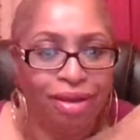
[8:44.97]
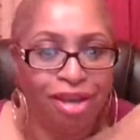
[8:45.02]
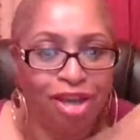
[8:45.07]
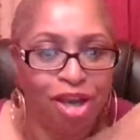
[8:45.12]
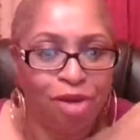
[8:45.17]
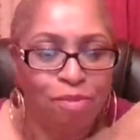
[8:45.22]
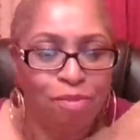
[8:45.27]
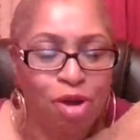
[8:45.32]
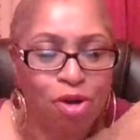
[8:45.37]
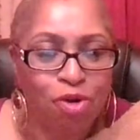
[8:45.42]

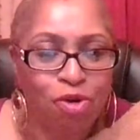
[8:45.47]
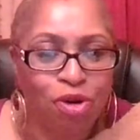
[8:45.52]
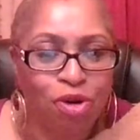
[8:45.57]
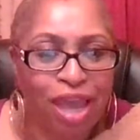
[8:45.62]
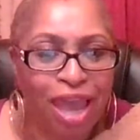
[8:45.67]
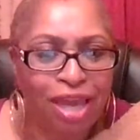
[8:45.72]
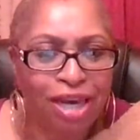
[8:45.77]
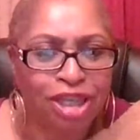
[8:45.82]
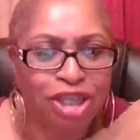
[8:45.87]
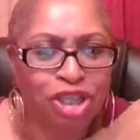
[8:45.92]
Come on,
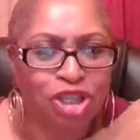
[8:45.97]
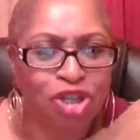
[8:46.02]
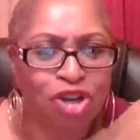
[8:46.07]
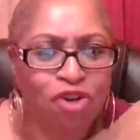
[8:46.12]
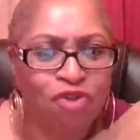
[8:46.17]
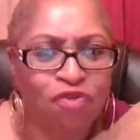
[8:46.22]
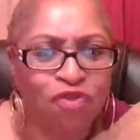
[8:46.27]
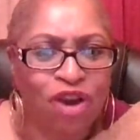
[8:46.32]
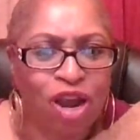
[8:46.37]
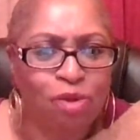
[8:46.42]
create a
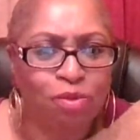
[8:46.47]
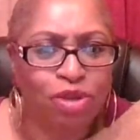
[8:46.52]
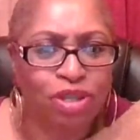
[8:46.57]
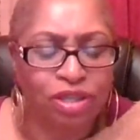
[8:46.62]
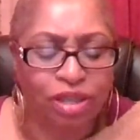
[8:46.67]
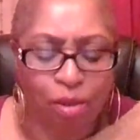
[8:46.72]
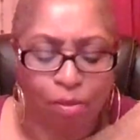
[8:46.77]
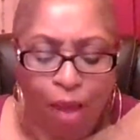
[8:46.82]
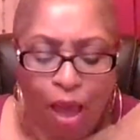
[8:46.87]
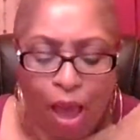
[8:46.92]
stir fry with
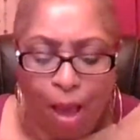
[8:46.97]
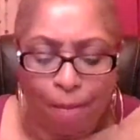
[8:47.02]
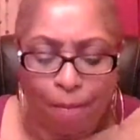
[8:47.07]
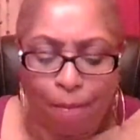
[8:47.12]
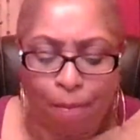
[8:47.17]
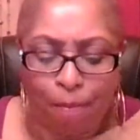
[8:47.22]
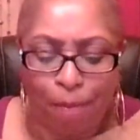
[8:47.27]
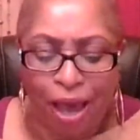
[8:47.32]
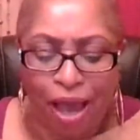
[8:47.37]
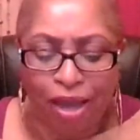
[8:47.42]
some
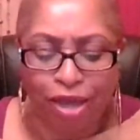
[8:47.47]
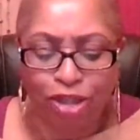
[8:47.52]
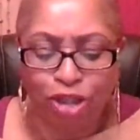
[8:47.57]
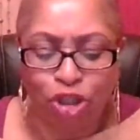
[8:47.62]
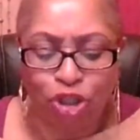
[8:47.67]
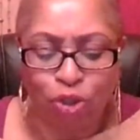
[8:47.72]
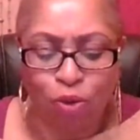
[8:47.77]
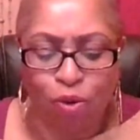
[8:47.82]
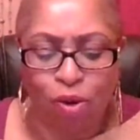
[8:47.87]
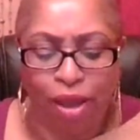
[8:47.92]
bok
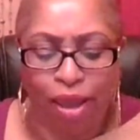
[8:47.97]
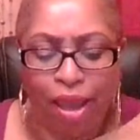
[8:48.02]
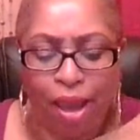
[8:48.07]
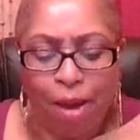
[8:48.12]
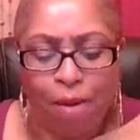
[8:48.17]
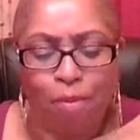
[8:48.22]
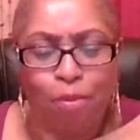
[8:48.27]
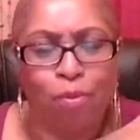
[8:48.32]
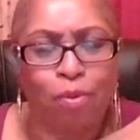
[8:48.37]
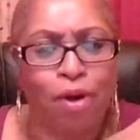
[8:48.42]
choy,
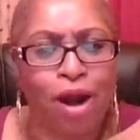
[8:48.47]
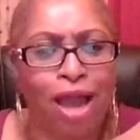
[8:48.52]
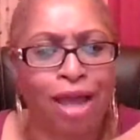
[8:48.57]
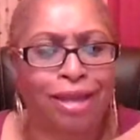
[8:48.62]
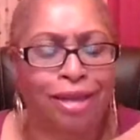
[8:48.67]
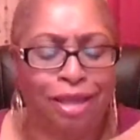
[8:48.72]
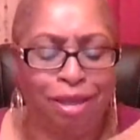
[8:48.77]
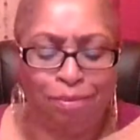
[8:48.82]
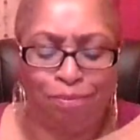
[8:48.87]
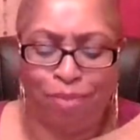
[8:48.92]

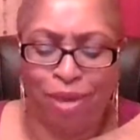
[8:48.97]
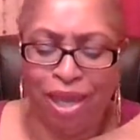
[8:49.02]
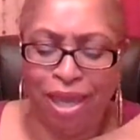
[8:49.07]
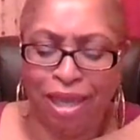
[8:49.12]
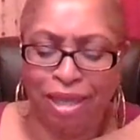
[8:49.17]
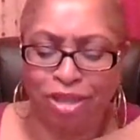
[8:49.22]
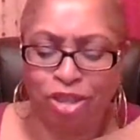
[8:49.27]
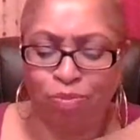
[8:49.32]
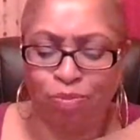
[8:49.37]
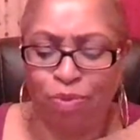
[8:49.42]
broccoli,
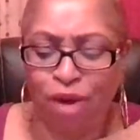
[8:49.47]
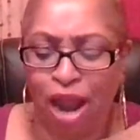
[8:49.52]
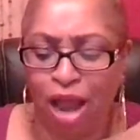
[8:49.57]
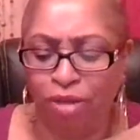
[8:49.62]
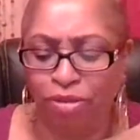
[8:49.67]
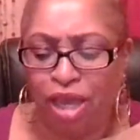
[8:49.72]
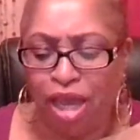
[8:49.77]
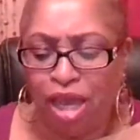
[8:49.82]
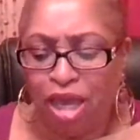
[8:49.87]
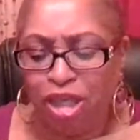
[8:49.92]
beans,
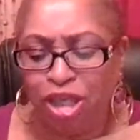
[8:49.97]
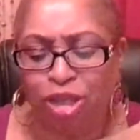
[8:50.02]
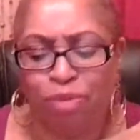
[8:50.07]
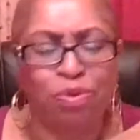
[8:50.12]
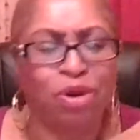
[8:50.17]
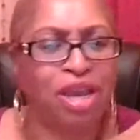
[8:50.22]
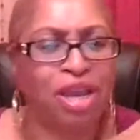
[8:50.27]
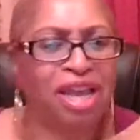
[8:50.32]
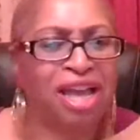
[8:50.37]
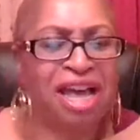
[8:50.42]
sprouts,
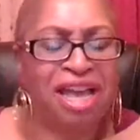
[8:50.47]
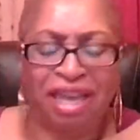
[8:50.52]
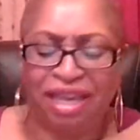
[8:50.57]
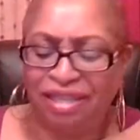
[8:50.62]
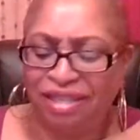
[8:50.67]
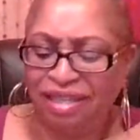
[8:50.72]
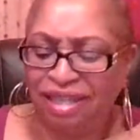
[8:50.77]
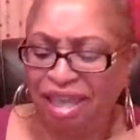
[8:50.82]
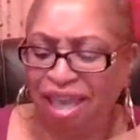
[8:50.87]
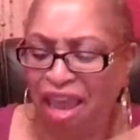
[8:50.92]
spring
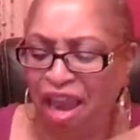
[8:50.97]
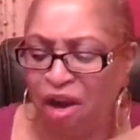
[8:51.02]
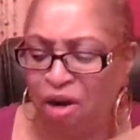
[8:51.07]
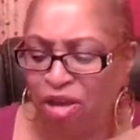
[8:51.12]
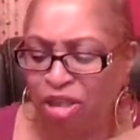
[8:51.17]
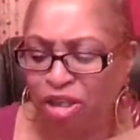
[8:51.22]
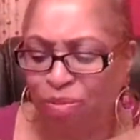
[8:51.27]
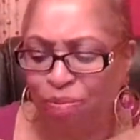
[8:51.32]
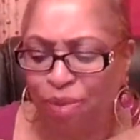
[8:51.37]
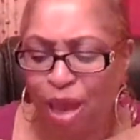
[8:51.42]
onions,
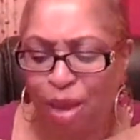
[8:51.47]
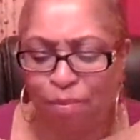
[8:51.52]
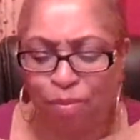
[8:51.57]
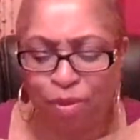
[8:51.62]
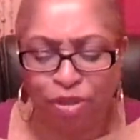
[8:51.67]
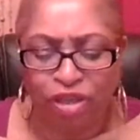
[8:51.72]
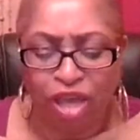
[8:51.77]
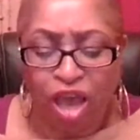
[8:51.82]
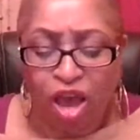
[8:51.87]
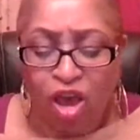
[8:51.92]
carrots,
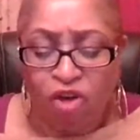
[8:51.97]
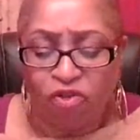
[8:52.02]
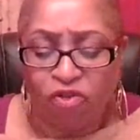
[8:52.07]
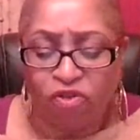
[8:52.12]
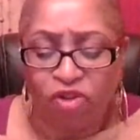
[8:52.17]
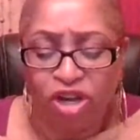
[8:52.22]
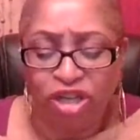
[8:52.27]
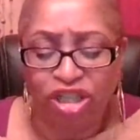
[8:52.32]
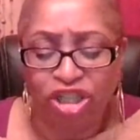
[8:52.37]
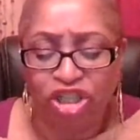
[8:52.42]
peppers,
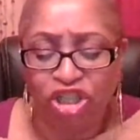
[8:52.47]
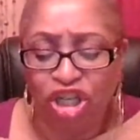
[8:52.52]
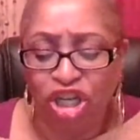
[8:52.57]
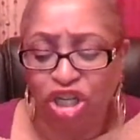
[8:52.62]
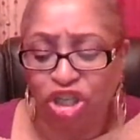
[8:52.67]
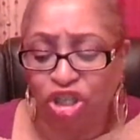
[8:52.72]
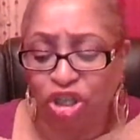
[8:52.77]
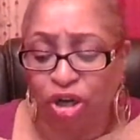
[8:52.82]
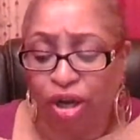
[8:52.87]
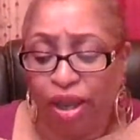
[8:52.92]
fresh
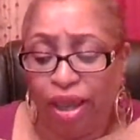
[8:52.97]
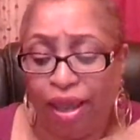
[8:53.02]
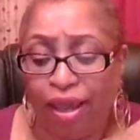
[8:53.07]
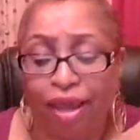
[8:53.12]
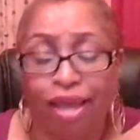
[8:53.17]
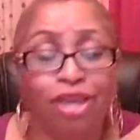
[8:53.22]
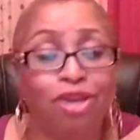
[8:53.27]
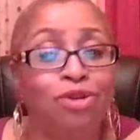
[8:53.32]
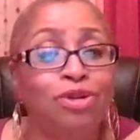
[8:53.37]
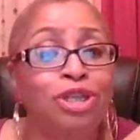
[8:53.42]
ginger,
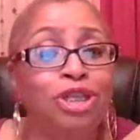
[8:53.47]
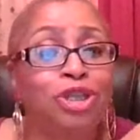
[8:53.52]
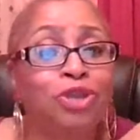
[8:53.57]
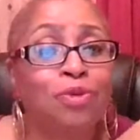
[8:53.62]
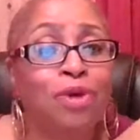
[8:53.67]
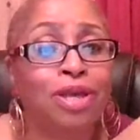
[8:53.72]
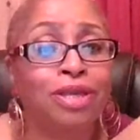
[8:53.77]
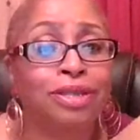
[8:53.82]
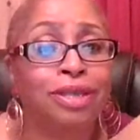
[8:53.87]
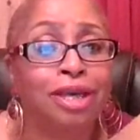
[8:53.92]
and your
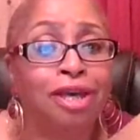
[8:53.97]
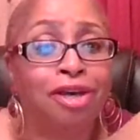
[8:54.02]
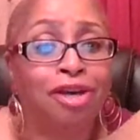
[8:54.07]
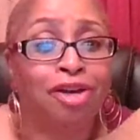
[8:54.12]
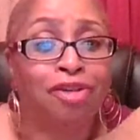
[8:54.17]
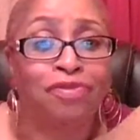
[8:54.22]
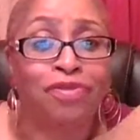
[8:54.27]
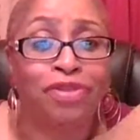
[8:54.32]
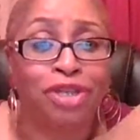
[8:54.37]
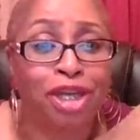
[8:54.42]
choice
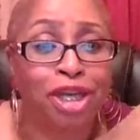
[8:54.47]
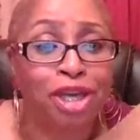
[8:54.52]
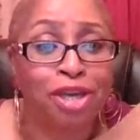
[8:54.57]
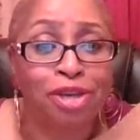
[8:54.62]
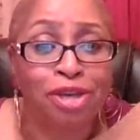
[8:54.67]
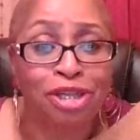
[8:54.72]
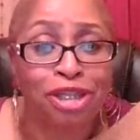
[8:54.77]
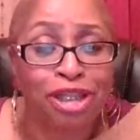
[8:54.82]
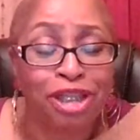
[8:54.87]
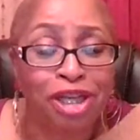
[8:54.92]
of
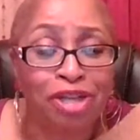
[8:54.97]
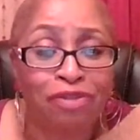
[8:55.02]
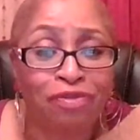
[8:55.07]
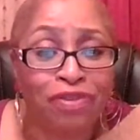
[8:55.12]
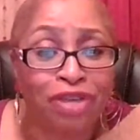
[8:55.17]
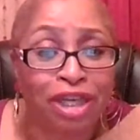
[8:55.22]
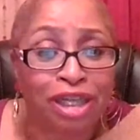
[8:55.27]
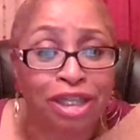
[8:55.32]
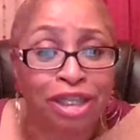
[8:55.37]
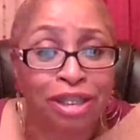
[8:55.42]
chicken or
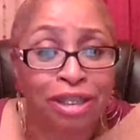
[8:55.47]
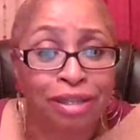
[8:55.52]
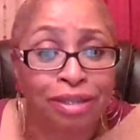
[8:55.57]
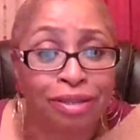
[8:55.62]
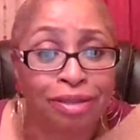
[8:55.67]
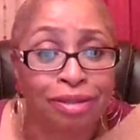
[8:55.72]
shellfish.